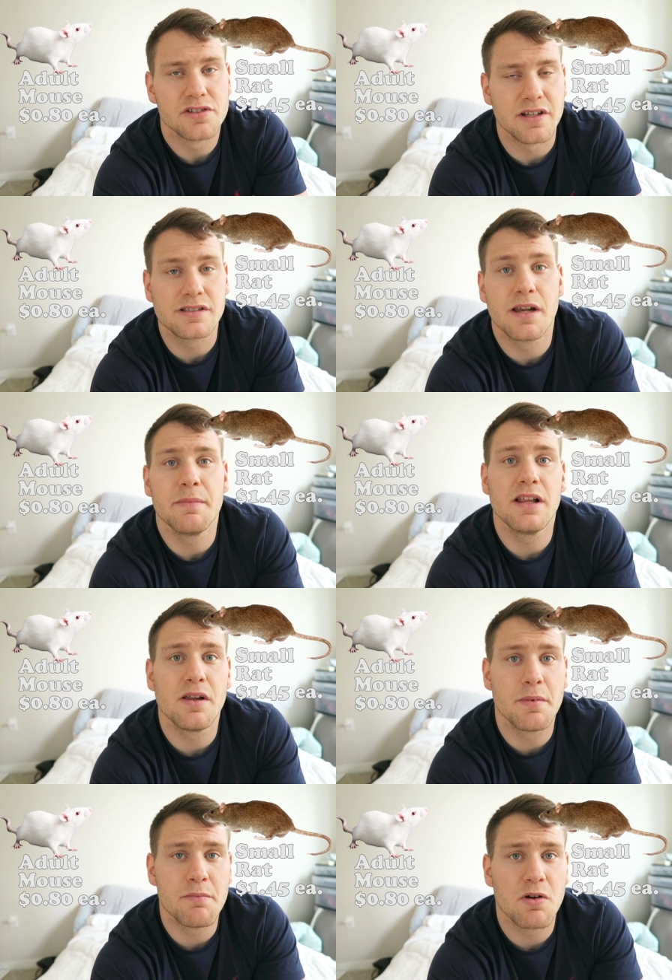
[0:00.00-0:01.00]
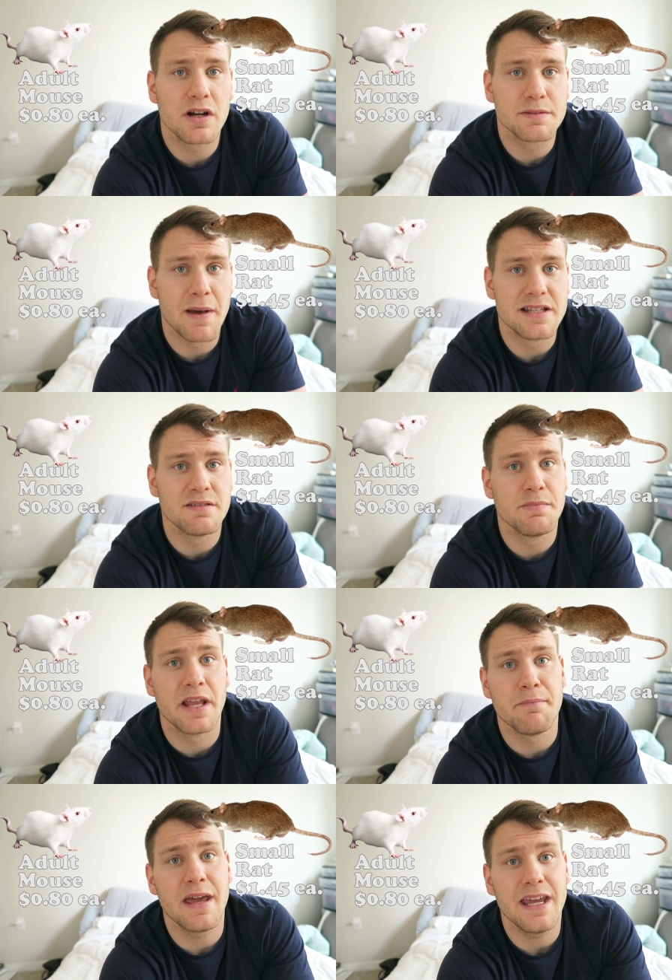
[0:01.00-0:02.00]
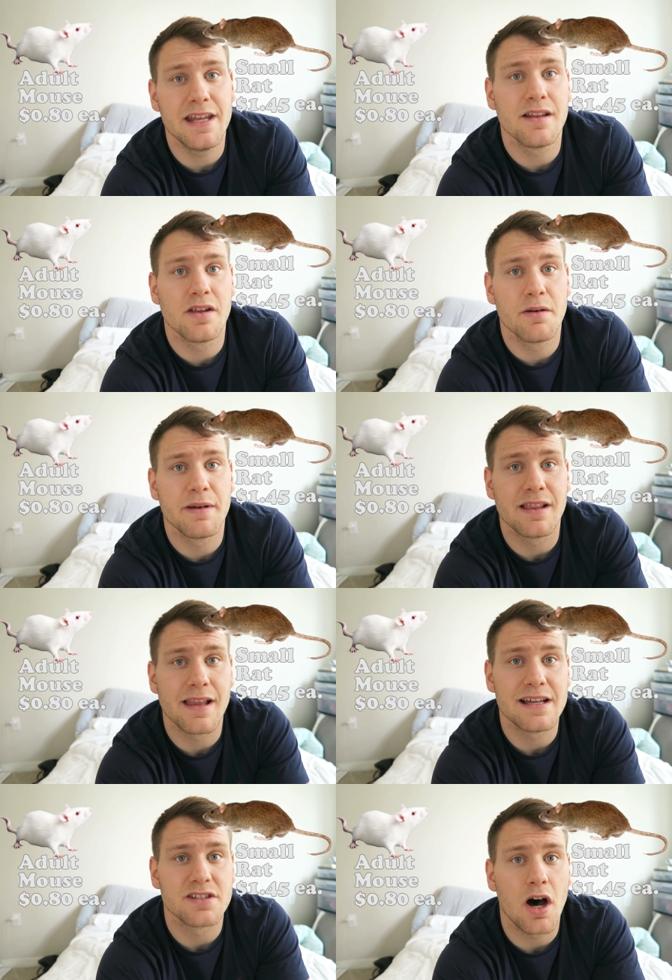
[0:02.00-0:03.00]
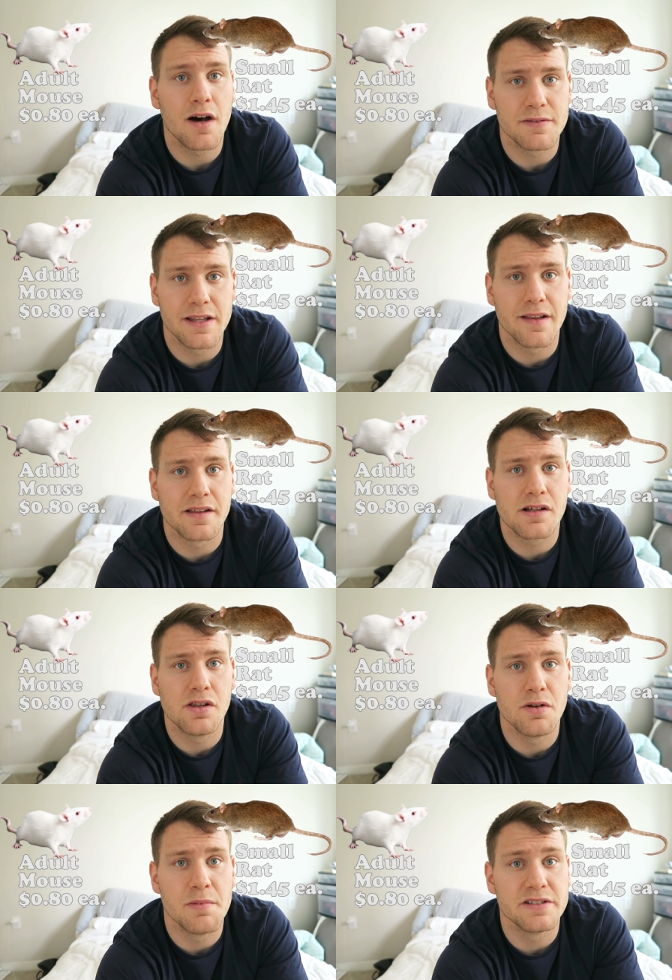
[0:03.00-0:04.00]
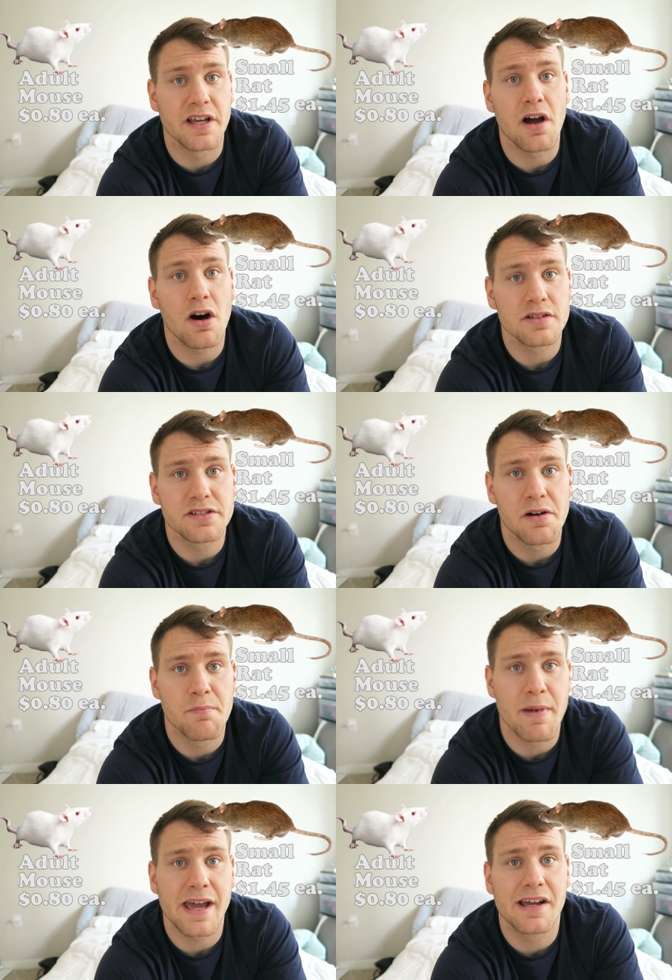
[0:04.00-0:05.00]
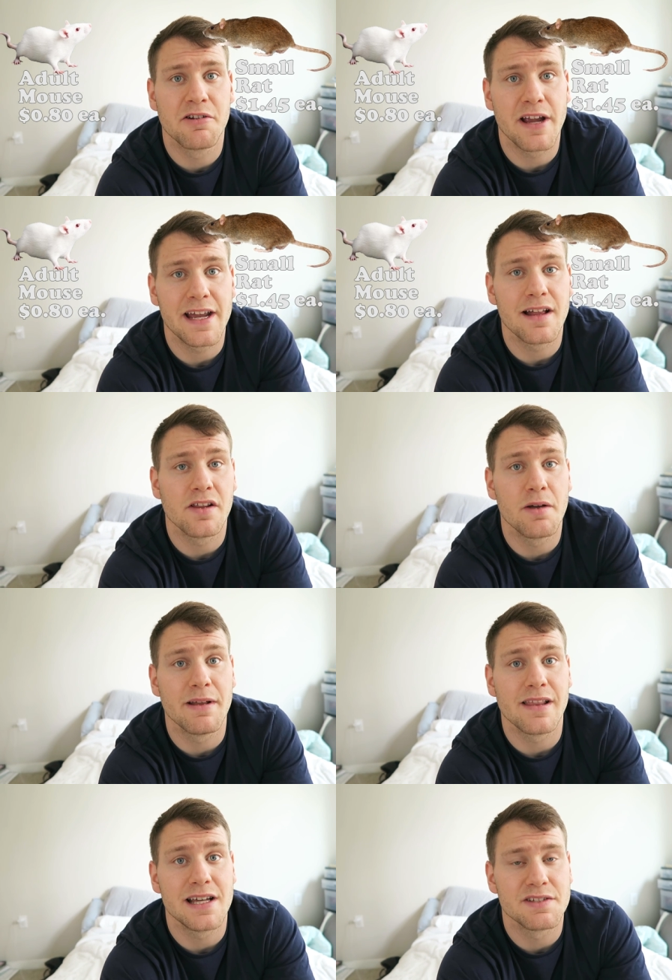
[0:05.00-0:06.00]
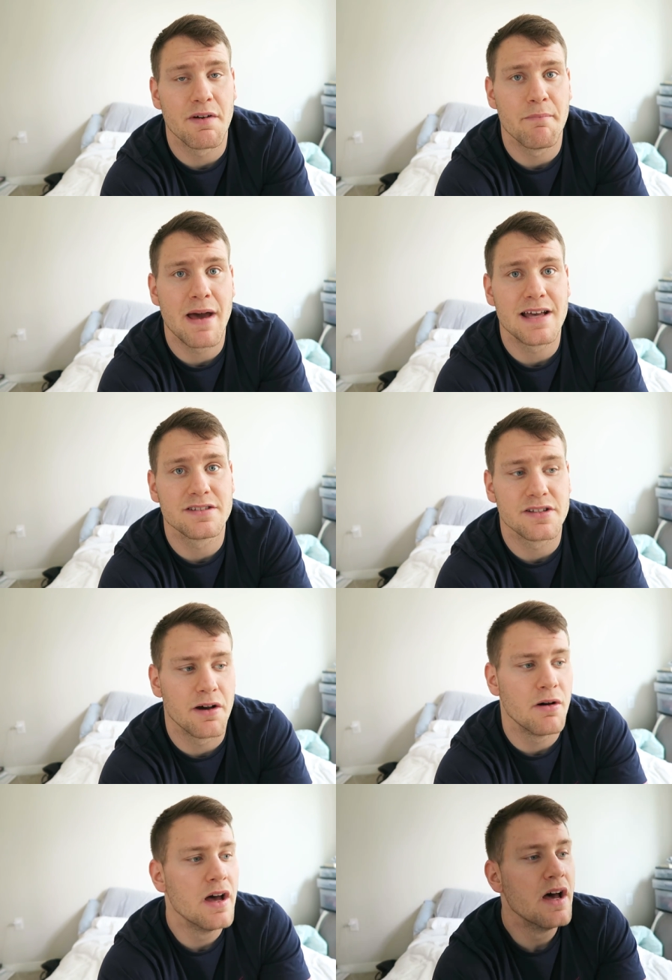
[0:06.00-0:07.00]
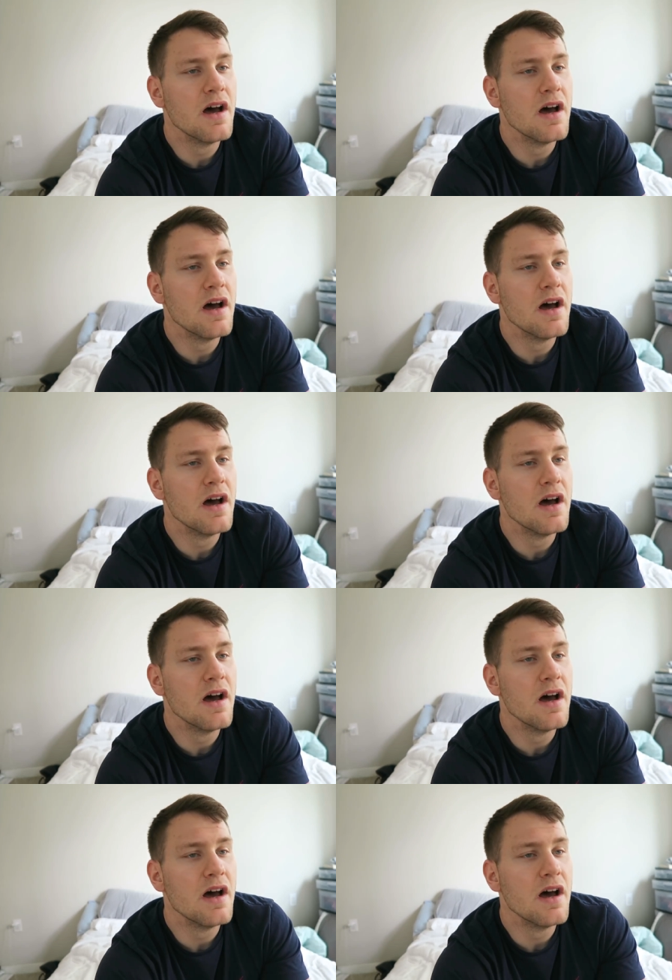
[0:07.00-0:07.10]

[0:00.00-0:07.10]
So it's gonna be a little bit more expensive, but they may eat a little bit less often than the colubrids. They also may create a little bit less of a mess, so